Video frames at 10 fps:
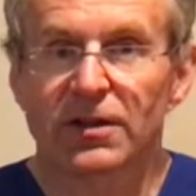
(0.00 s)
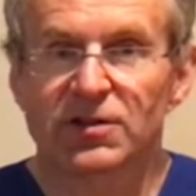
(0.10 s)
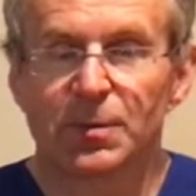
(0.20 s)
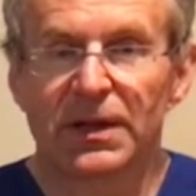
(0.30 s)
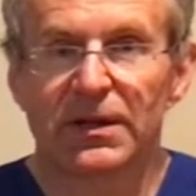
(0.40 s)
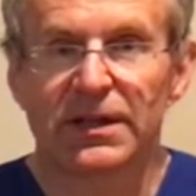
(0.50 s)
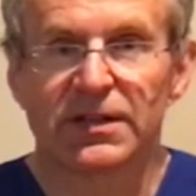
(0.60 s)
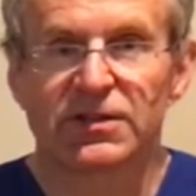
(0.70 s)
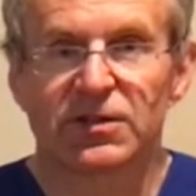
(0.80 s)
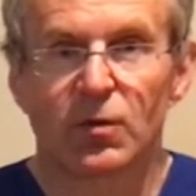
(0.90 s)

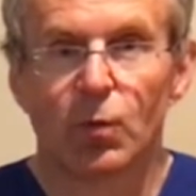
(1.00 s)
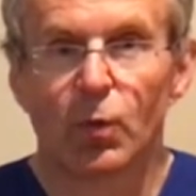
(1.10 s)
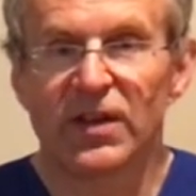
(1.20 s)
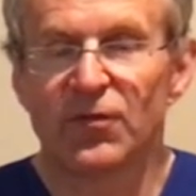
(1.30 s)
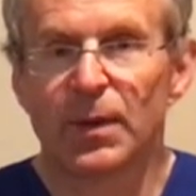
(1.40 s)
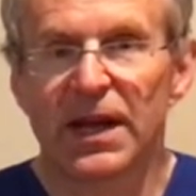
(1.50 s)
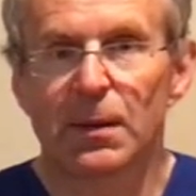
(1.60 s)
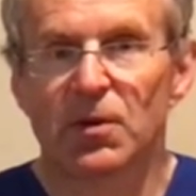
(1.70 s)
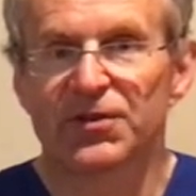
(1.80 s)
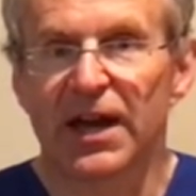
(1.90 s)
experience, we've been
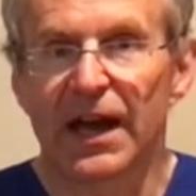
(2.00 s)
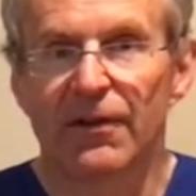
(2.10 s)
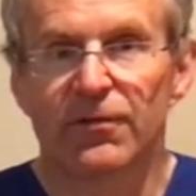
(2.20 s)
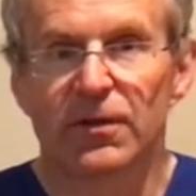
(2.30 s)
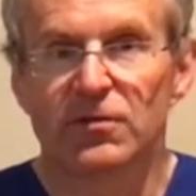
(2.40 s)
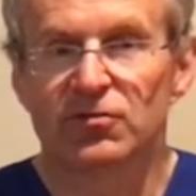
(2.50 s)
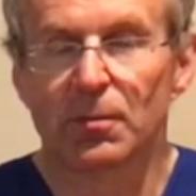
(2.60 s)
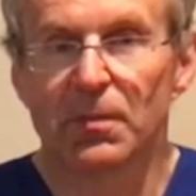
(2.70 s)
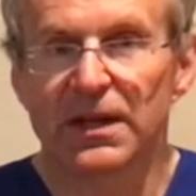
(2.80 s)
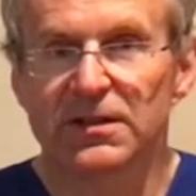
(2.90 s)
able to have
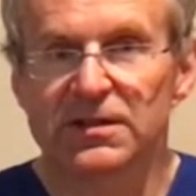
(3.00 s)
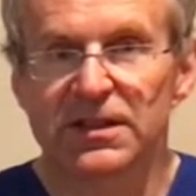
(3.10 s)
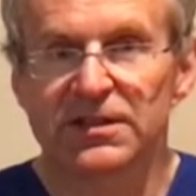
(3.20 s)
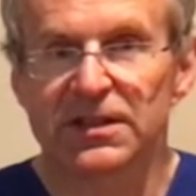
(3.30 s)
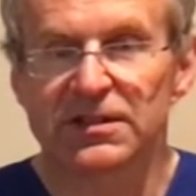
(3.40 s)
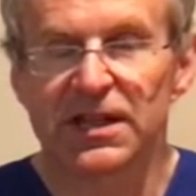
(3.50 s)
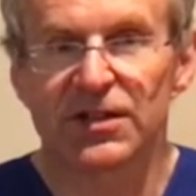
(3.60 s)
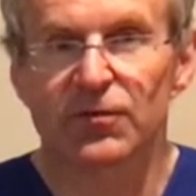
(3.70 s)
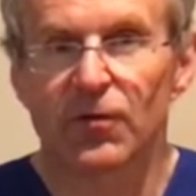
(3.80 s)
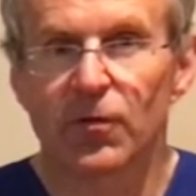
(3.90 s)
tremendously
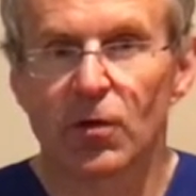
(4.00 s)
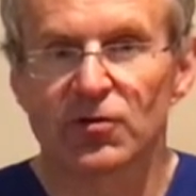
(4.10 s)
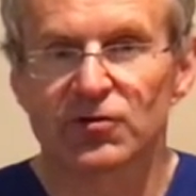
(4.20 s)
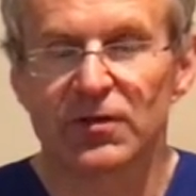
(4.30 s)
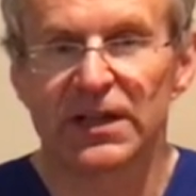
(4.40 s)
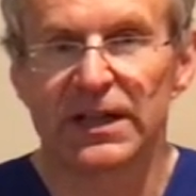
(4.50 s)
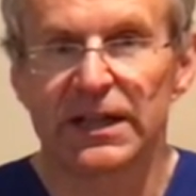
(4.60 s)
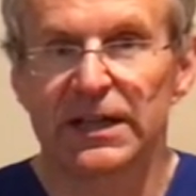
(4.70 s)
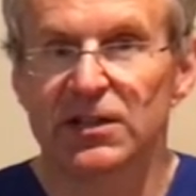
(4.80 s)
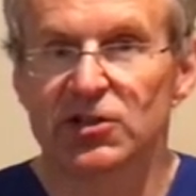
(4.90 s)
successful photo
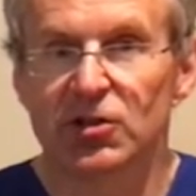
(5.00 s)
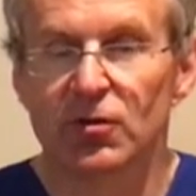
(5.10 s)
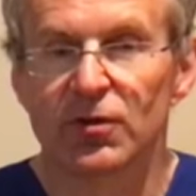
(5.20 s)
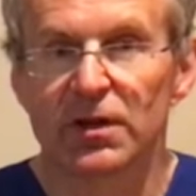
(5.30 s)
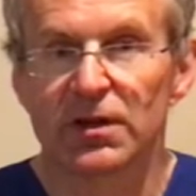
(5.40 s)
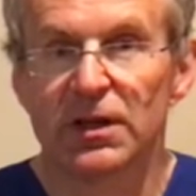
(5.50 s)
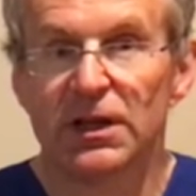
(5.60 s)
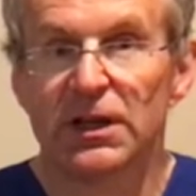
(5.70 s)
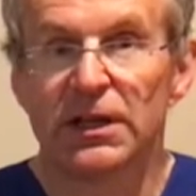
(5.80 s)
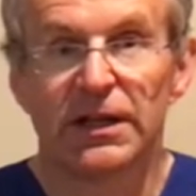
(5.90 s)
screening in children
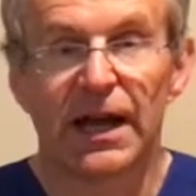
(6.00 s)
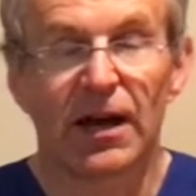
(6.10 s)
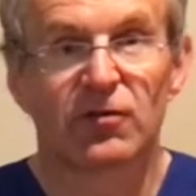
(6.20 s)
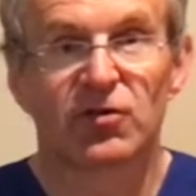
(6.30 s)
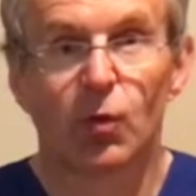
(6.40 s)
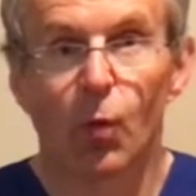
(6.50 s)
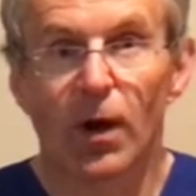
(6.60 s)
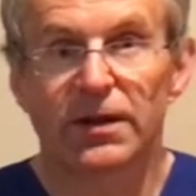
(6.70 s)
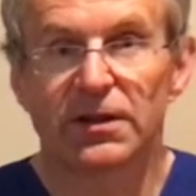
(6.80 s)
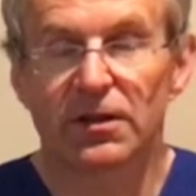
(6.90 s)
down to
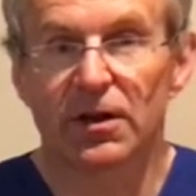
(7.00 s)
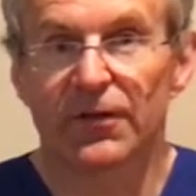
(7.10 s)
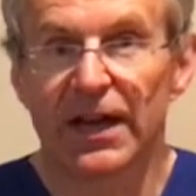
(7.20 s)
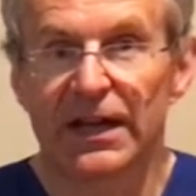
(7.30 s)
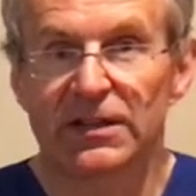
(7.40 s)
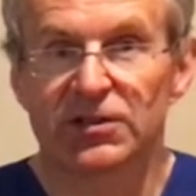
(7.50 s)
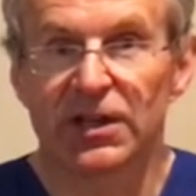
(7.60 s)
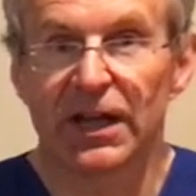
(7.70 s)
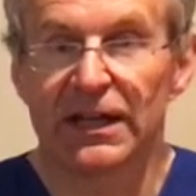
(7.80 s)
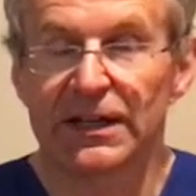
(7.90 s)
1 year of age,
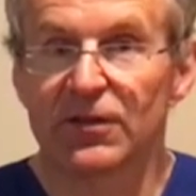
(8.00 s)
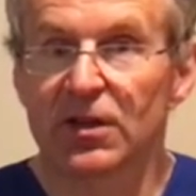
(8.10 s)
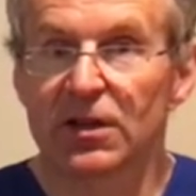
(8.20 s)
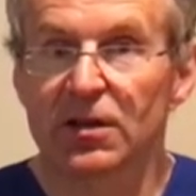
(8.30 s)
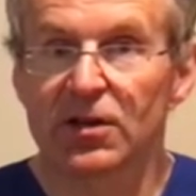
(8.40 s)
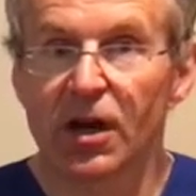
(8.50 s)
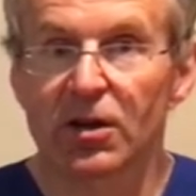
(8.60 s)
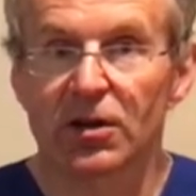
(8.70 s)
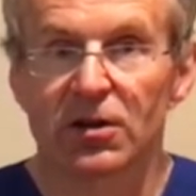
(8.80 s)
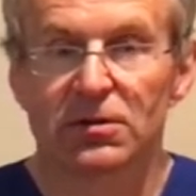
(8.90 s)
and even a little
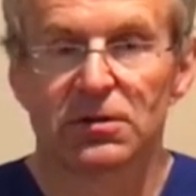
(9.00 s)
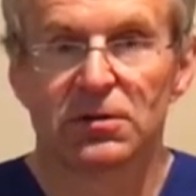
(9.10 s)
younger.